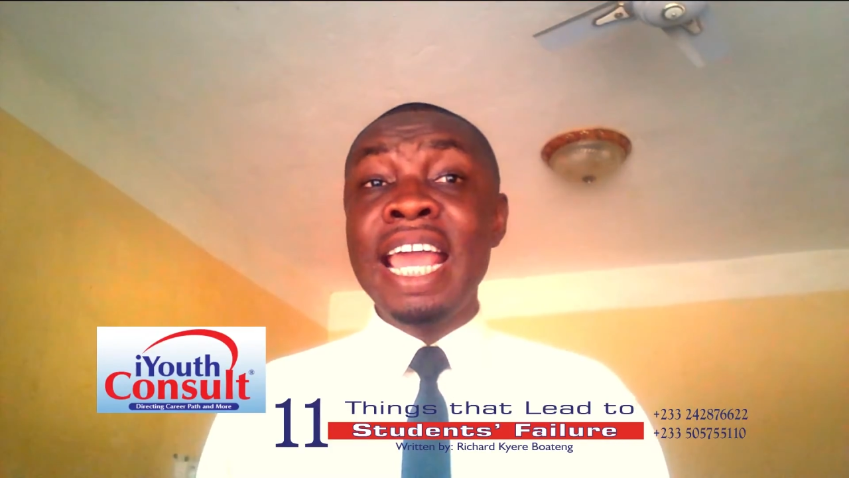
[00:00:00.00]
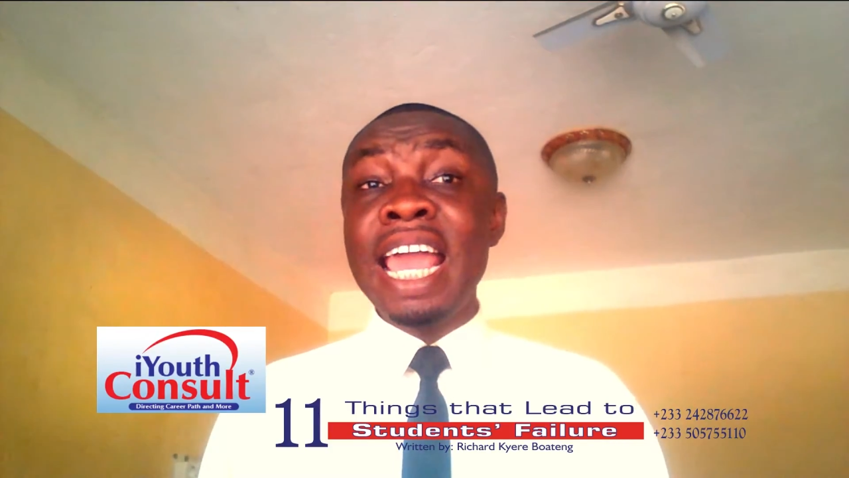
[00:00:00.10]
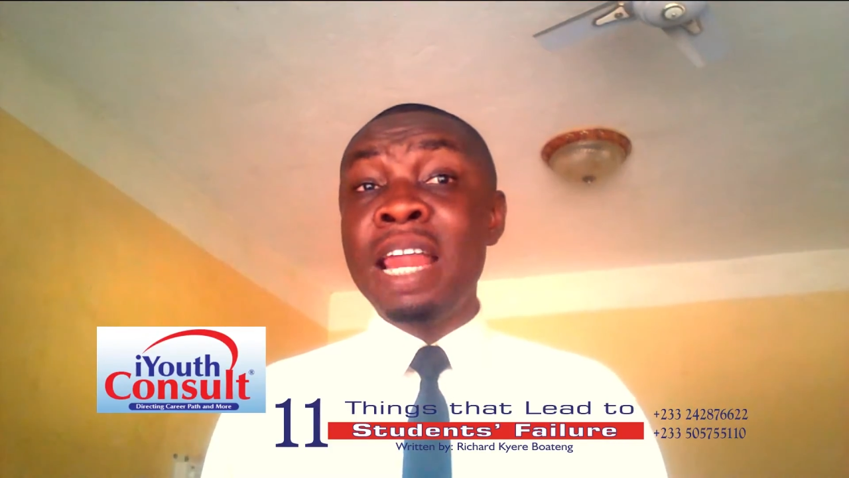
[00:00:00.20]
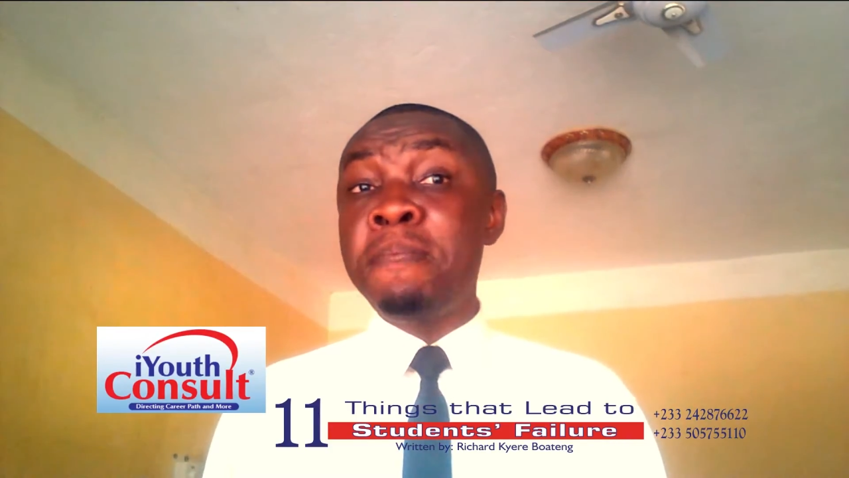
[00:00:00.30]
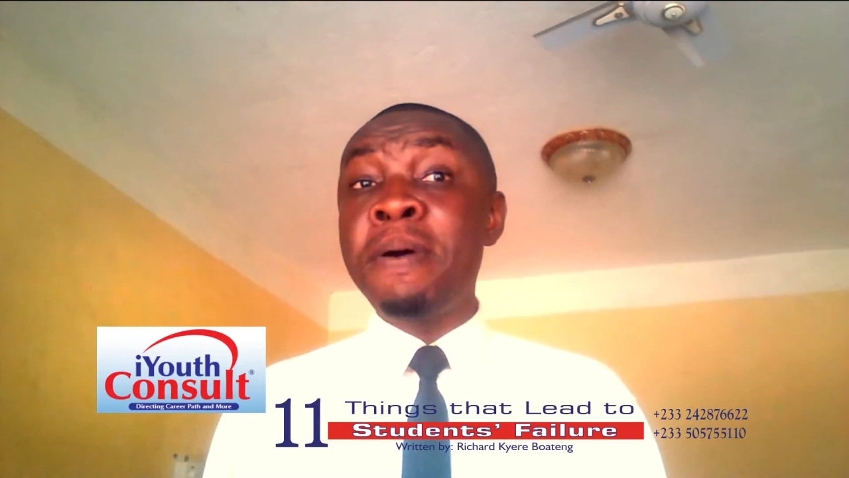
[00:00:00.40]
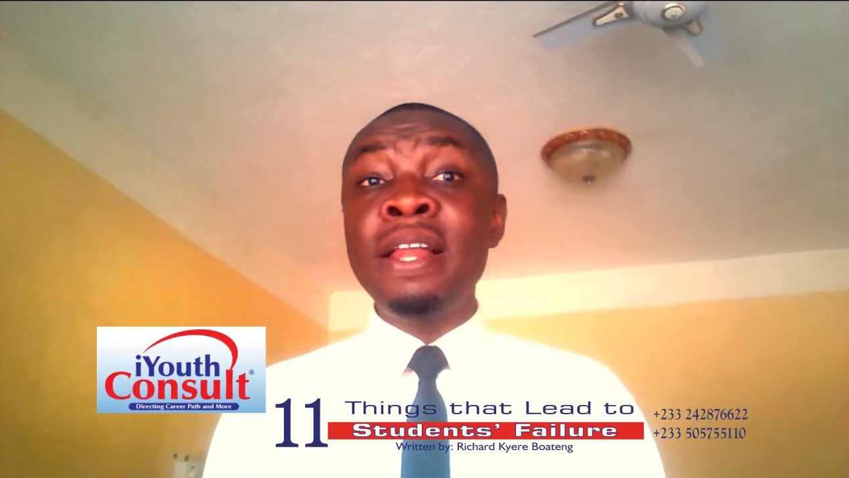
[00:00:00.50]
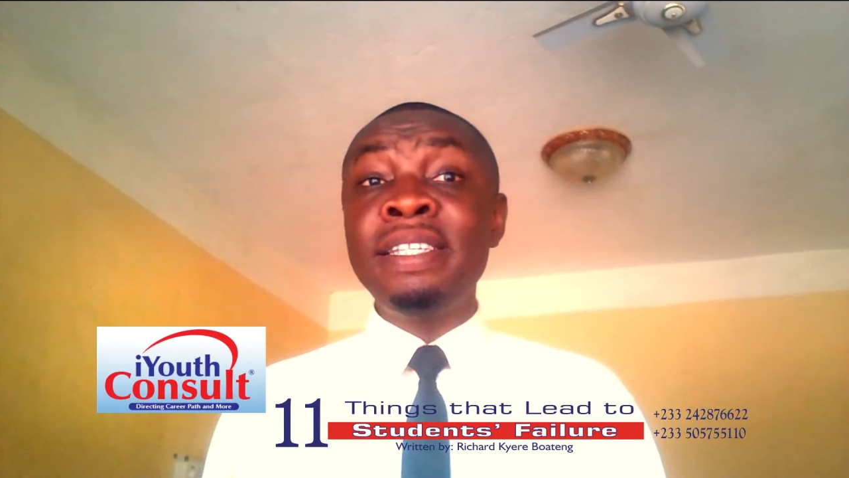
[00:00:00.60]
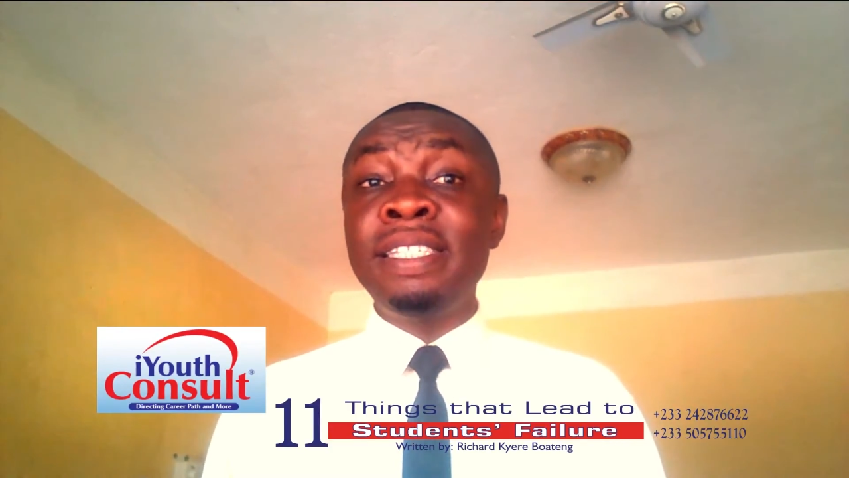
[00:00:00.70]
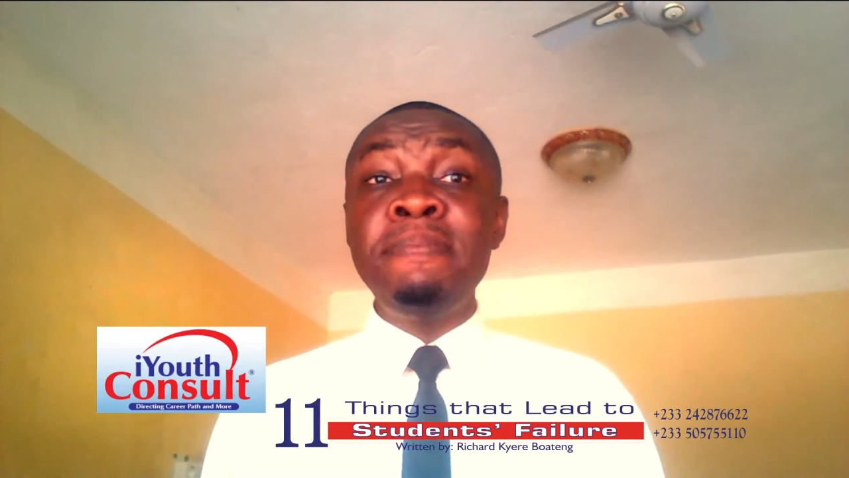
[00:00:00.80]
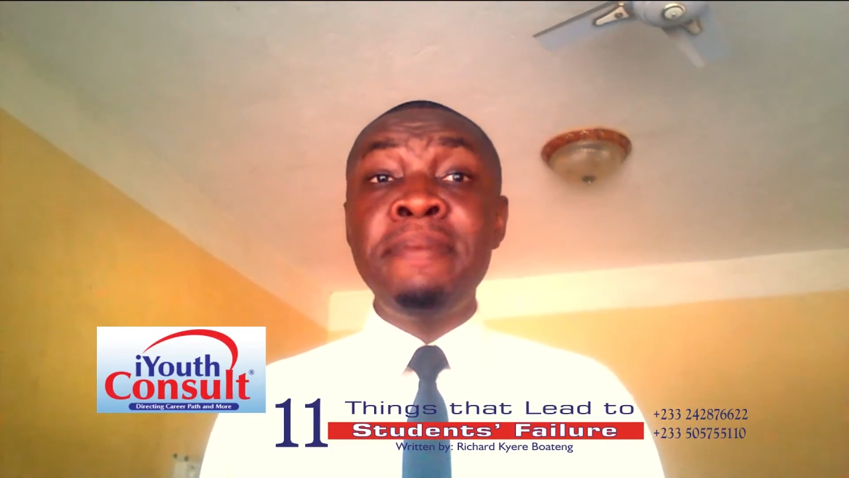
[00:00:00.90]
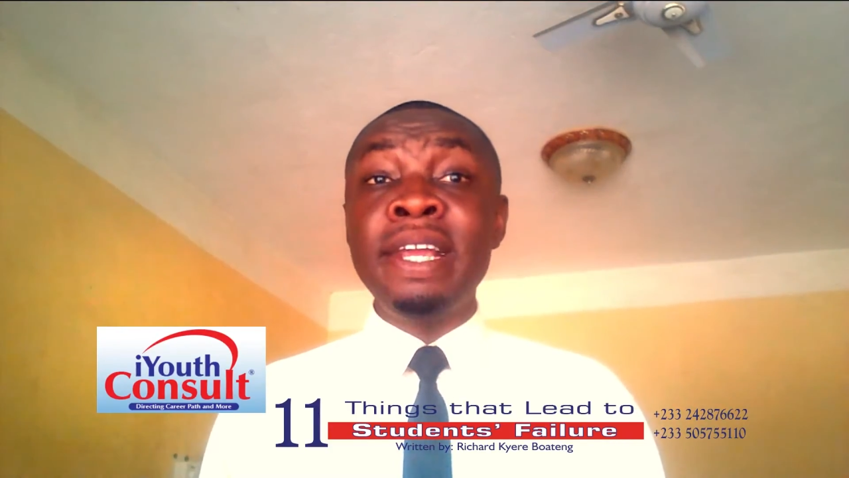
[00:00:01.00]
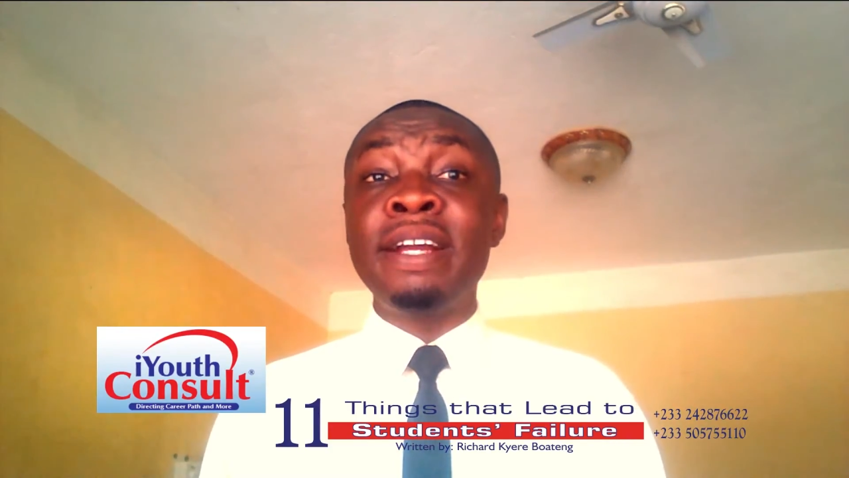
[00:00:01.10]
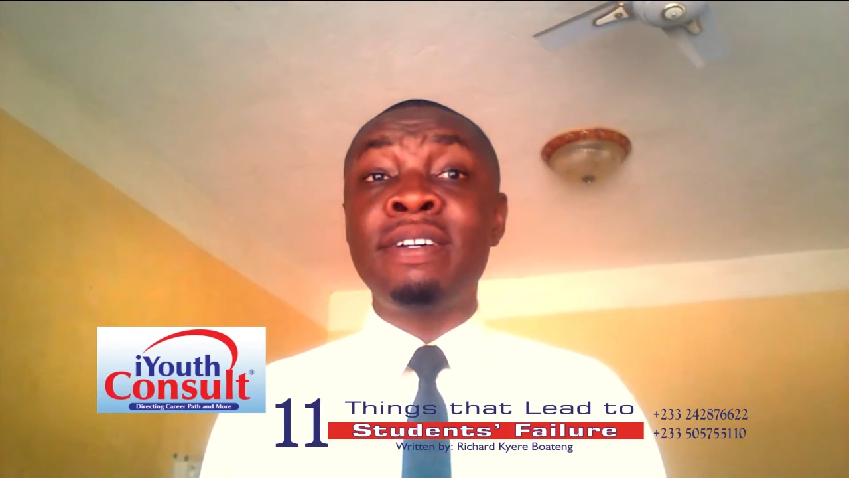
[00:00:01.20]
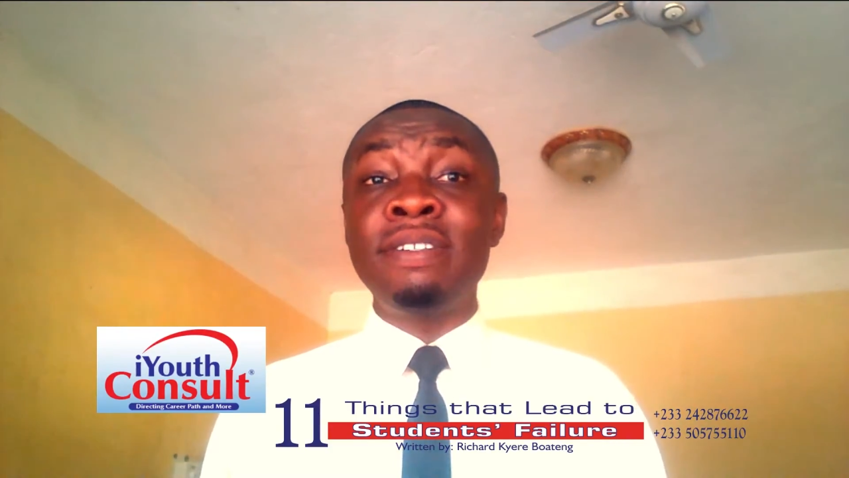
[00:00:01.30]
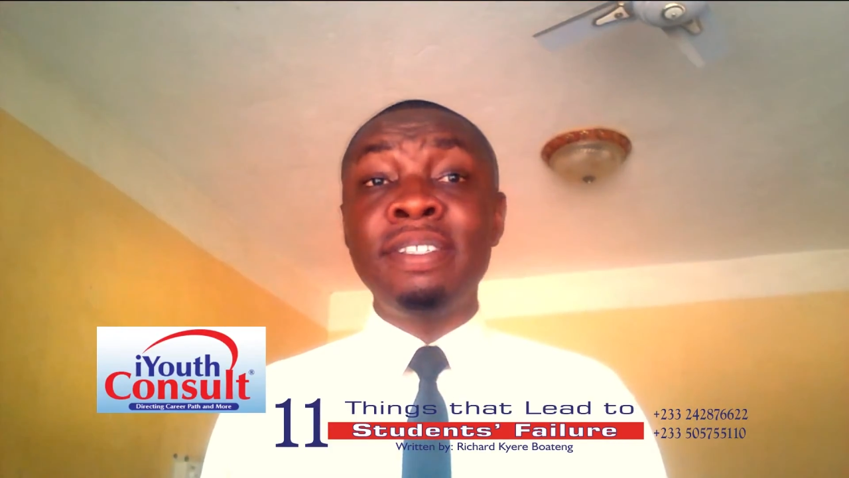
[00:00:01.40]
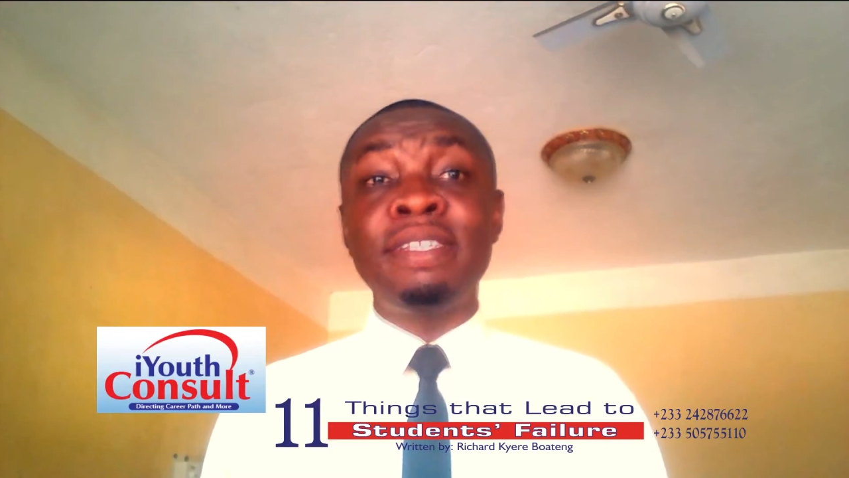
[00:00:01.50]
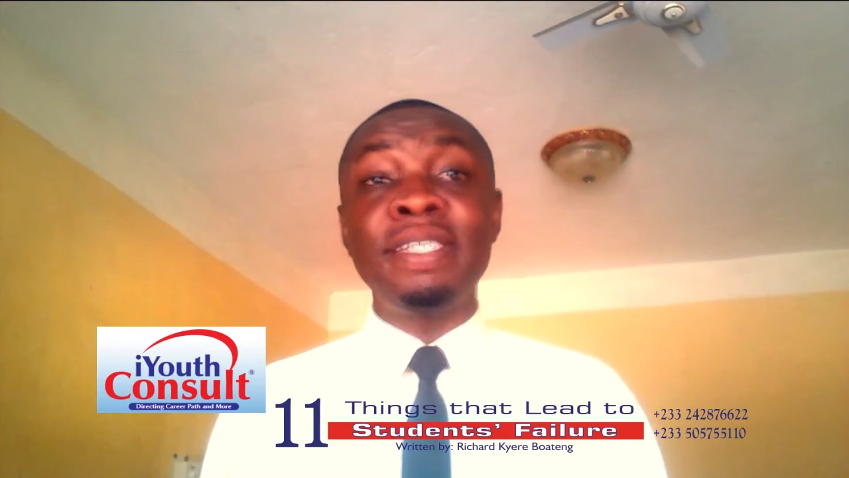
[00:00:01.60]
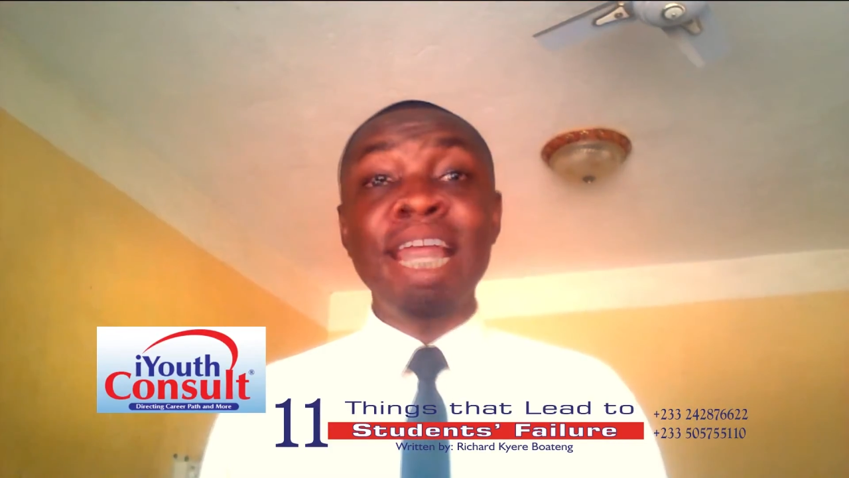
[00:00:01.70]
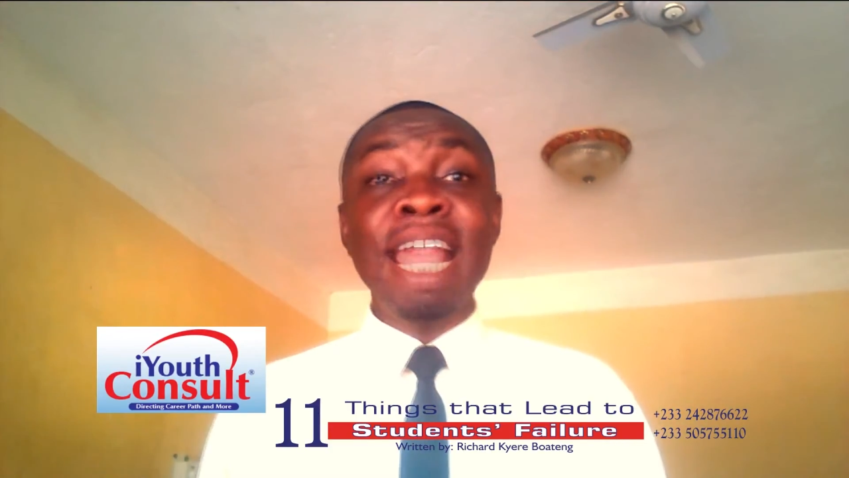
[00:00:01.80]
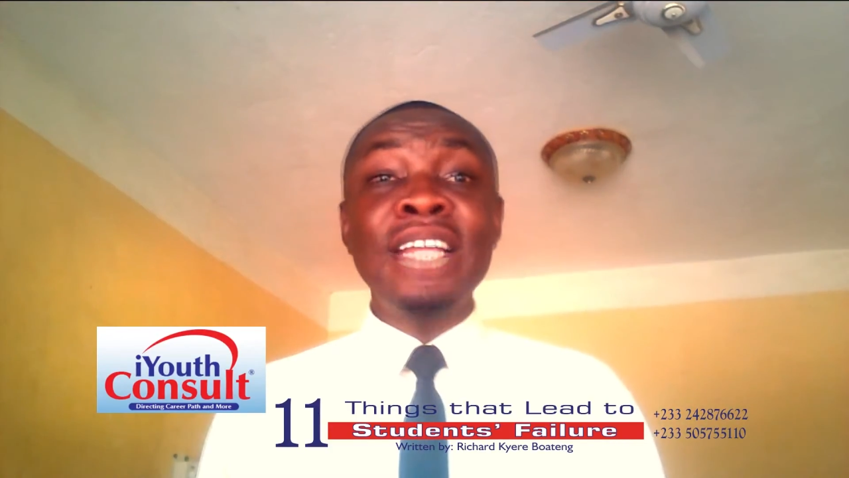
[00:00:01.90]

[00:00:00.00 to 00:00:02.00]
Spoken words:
and policymakers